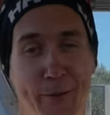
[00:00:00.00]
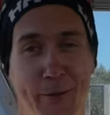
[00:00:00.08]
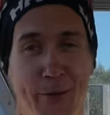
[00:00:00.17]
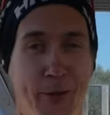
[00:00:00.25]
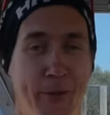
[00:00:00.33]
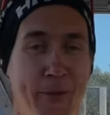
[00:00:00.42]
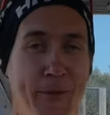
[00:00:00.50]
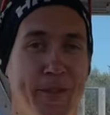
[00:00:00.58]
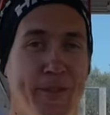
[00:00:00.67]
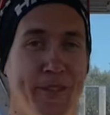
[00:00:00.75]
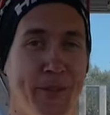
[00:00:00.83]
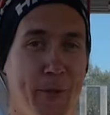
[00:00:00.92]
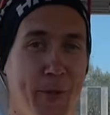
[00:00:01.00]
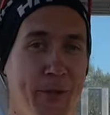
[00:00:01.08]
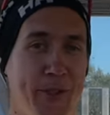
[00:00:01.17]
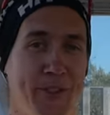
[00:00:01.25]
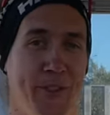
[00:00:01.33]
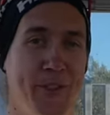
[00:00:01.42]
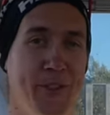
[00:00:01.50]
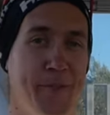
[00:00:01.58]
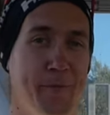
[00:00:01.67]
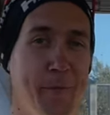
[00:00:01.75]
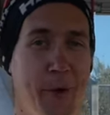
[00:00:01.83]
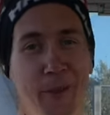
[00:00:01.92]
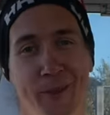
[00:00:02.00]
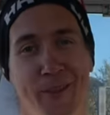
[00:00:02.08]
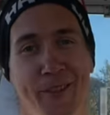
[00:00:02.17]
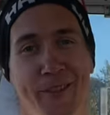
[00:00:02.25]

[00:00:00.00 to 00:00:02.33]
to go towards the boat